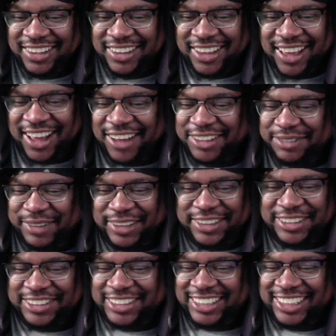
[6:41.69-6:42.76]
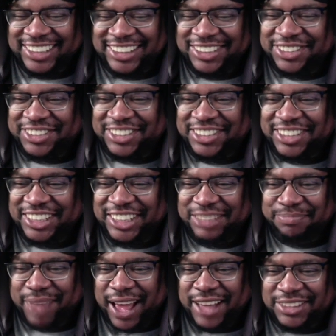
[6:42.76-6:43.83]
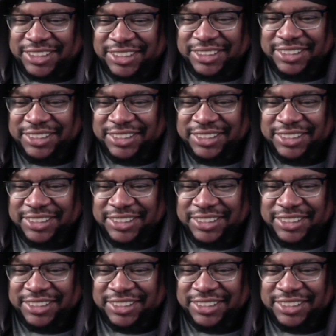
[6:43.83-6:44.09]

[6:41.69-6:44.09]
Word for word: I was about to say that little sneaky bastard.